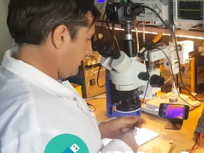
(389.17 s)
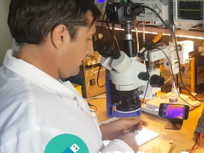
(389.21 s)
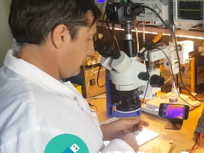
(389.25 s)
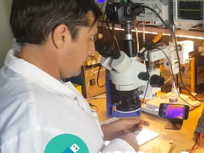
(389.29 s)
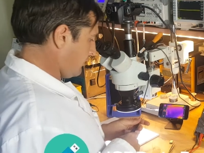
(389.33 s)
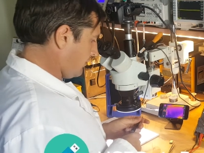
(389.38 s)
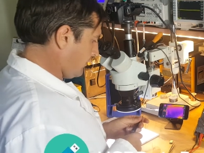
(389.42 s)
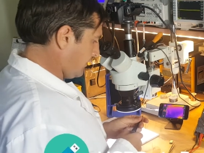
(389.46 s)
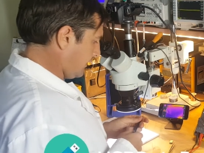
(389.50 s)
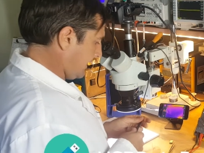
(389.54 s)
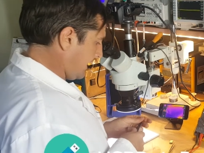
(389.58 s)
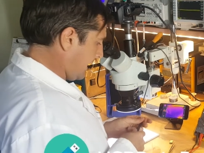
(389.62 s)

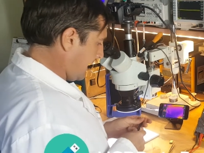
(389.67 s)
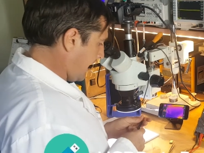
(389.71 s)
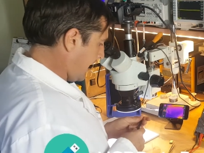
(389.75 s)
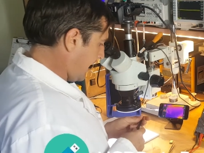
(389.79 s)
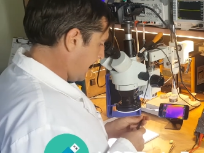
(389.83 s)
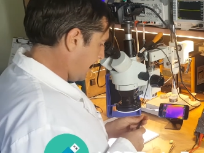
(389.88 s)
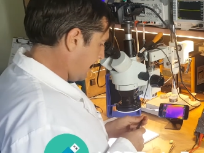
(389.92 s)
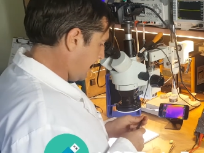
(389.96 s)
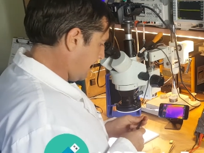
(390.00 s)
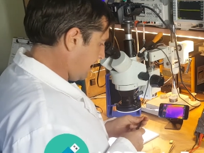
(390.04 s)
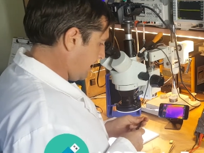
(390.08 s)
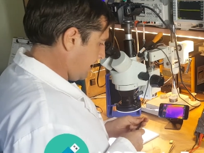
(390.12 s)
on
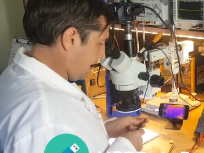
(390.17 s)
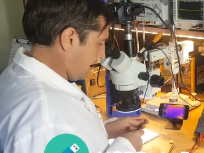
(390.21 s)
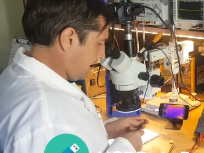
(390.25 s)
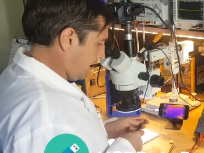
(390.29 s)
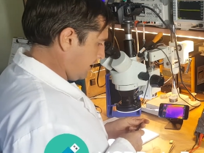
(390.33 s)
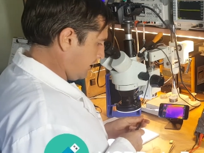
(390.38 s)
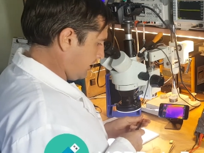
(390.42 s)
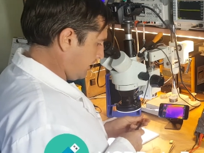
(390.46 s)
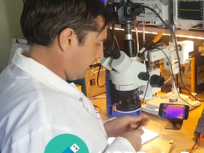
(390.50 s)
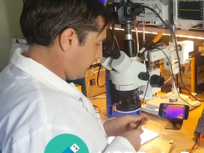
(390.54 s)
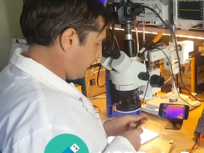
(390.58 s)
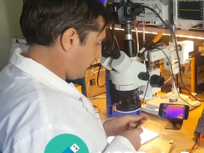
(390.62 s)

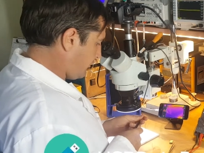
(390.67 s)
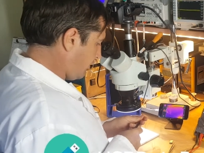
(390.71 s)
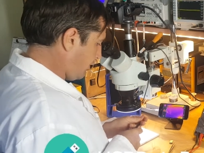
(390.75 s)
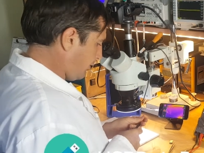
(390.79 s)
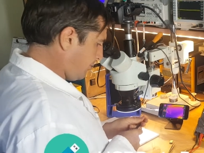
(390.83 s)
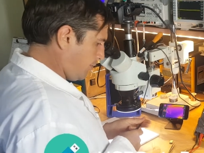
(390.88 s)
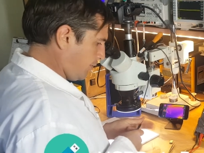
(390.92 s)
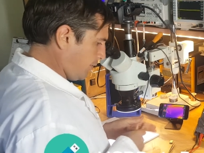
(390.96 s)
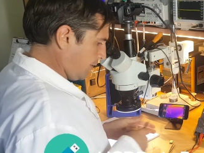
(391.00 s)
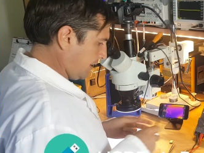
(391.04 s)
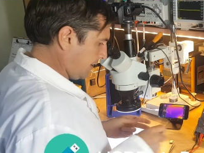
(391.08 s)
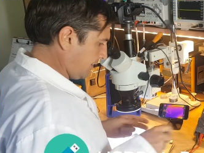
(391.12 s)
a
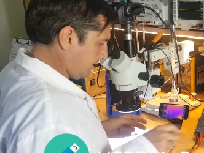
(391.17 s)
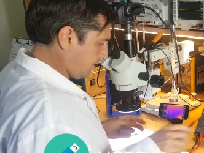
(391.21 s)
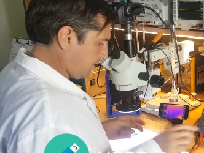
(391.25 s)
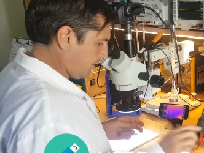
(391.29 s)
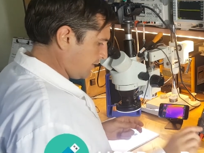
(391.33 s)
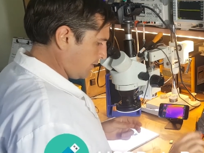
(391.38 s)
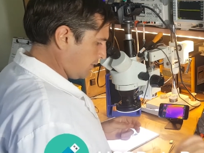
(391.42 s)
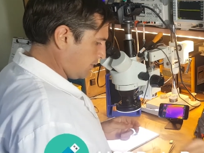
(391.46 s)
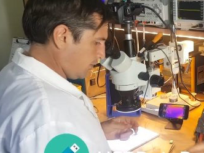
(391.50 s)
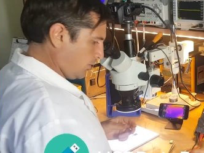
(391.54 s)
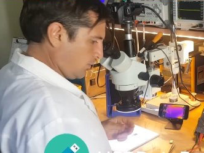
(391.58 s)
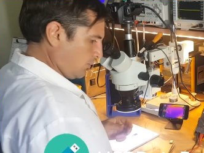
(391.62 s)

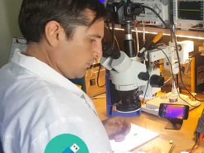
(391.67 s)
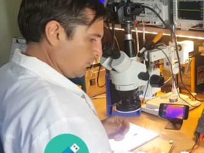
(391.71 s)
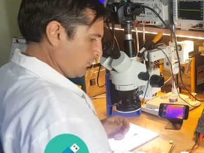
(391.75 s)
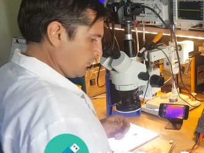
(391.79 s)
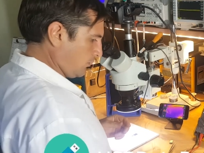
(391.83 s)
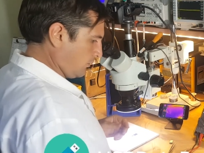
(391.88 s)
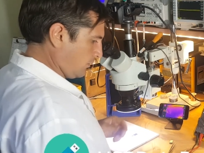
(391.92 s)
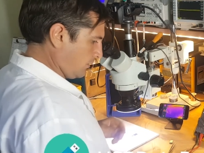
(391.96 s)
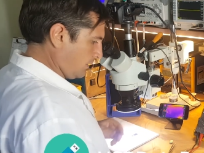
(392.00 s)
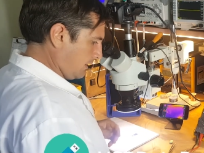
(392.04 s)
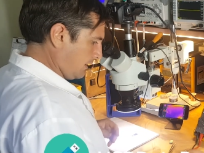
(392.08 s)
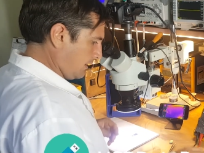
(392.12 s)

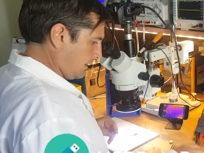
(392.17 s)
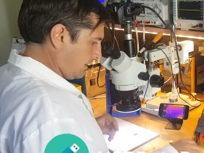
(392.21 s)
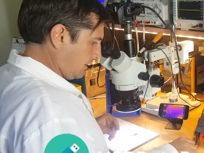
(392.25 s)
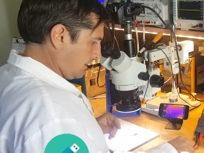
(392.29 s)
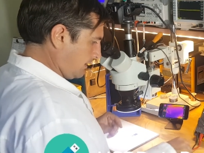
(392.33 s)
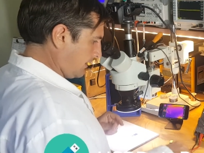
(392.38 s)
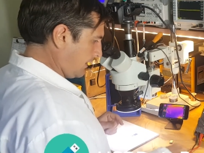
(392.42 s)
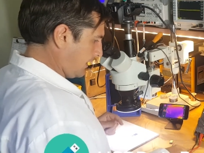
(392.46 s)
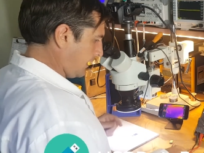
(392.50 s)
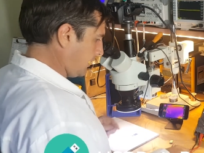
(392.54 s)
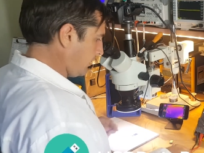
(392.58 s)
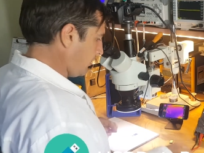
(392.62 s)

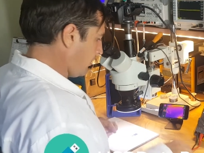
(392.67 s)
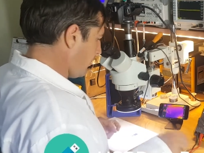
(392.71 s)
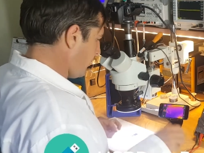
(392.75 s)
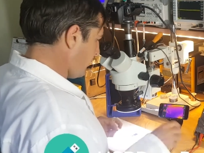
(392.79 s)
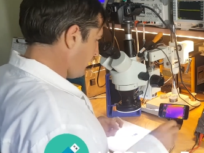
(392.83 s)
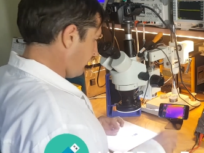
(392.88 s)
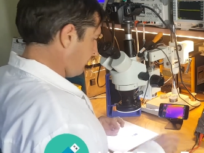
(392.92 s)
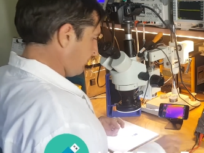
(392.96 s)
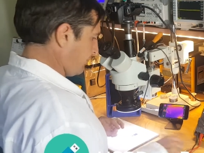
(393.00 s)
2.2 kilo ohm